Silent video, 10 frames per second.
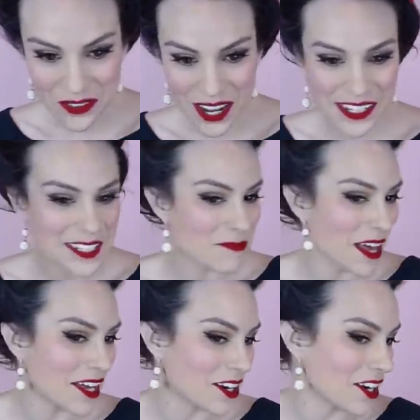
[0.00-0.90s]
red is
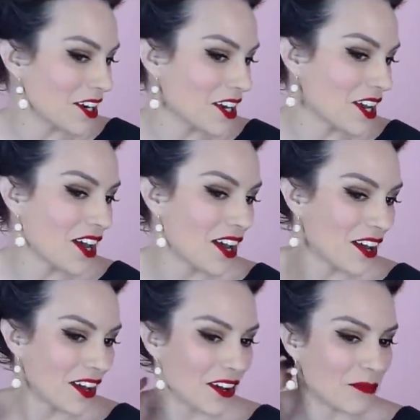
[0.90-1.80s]
better.
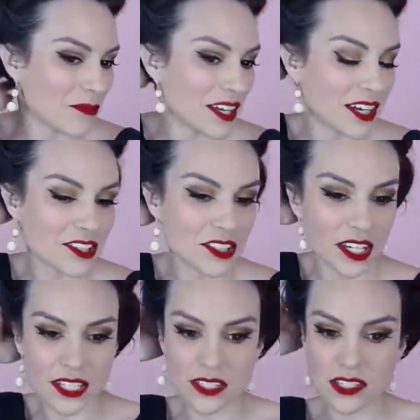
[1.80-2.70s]
Oh my gosh,
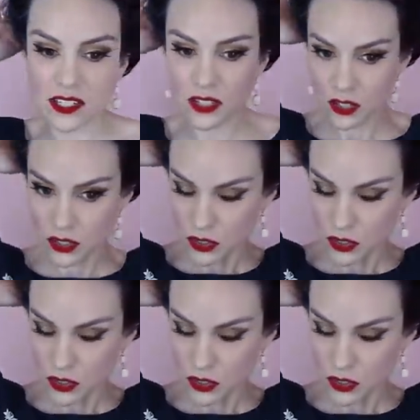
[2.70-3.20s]
guys.